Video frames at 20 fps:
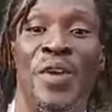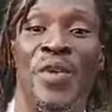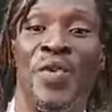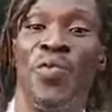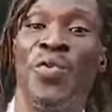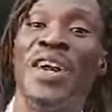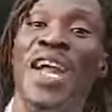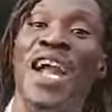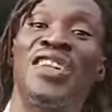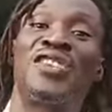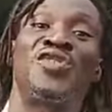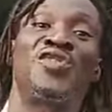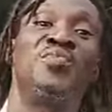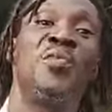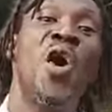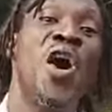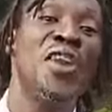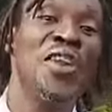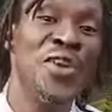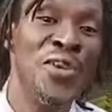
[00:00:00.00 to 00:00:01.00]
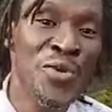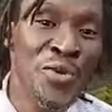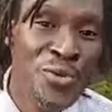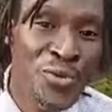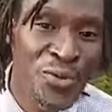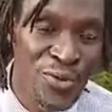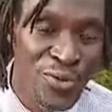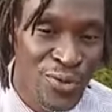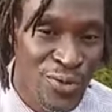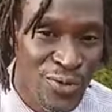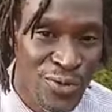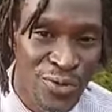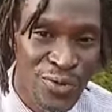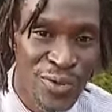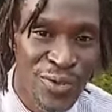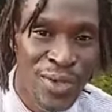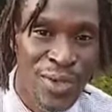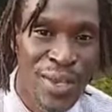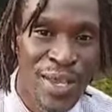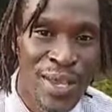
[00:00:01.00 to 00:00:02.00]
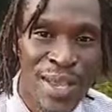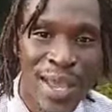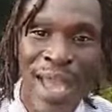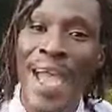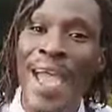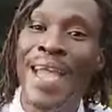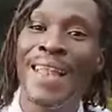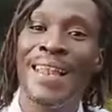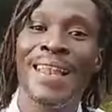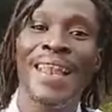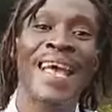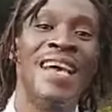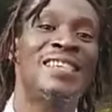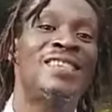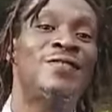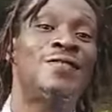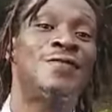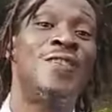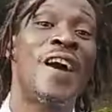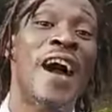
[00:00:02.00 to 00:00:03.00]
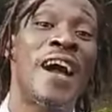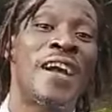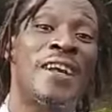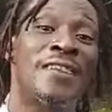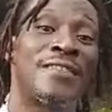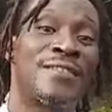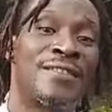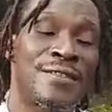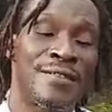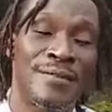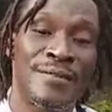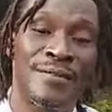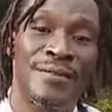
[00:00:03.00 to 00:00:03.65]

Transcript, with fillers: we get more news and less facts.